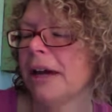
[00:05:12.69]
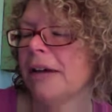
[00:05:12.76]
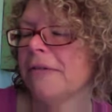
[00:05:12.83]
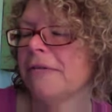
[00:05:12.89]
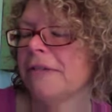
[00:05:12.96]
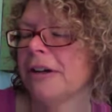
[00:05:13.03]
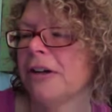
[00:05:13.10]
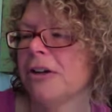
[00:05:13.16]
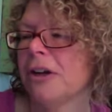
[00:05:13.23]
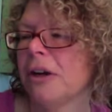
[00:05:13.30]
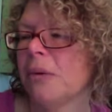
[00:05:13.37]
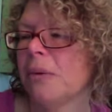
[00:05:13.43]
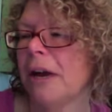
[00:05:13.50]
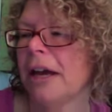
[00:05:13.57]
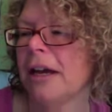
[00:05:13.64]
So
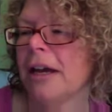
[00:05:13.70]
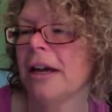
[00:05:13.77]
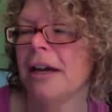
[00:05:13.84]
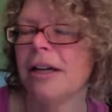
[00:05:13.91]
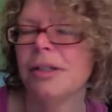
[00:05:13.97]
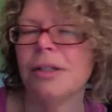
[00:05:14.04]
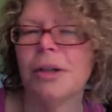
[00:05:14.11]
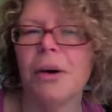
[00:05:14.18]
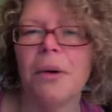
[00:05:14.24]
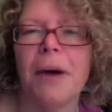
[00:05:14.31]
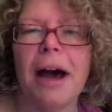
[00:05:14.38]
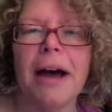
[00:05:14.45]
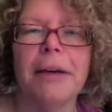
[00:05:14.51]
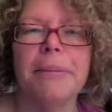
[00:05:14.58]
I'll be updating that